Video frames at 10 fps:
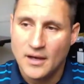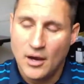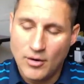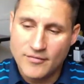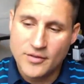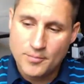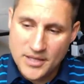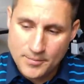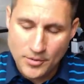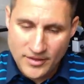However, the
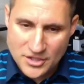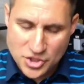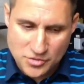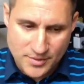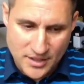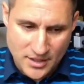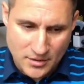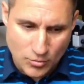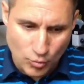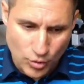people that should
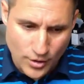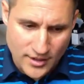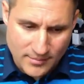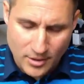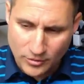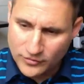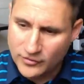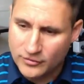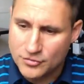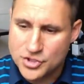be worried about
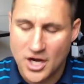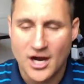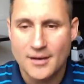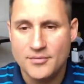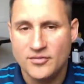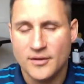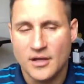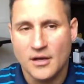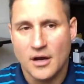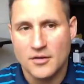losing their jobs
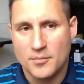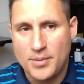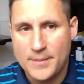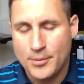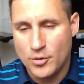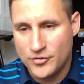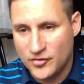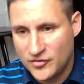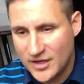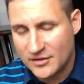are the people who
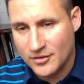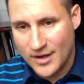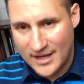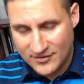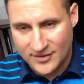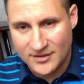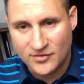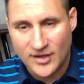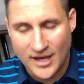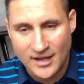stick their heads in the
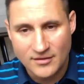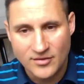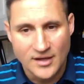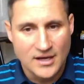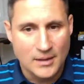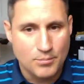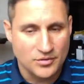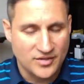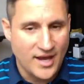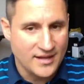sands and
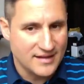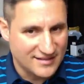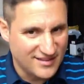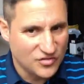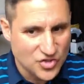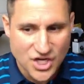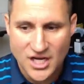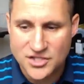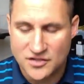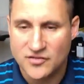pretend that this
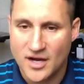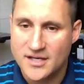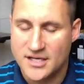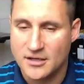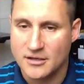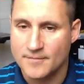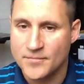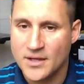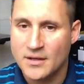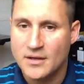change is not here.
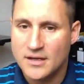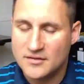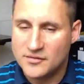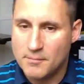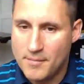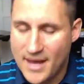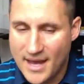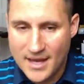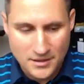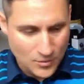It's
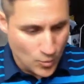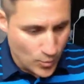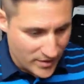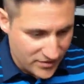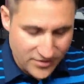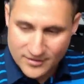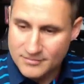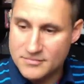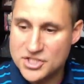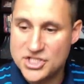man with
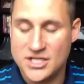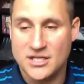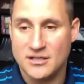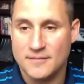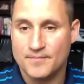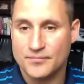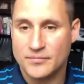machine.